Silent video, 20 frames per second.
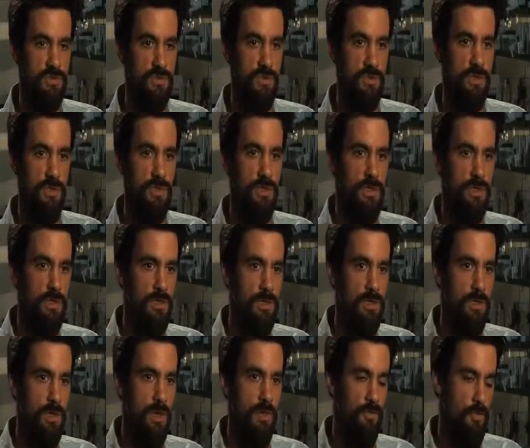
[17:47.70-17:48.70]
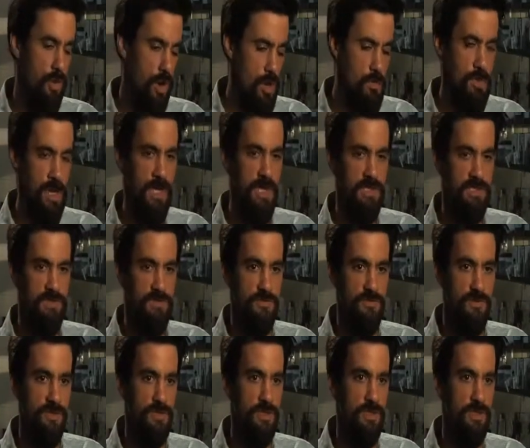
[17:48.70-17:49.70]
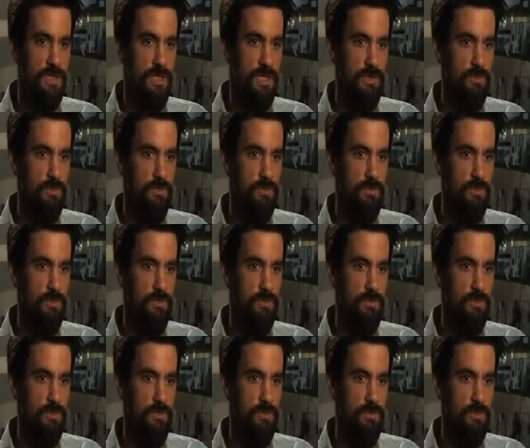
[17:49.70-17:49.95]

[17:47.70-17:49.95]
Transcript: reinventing the wheel,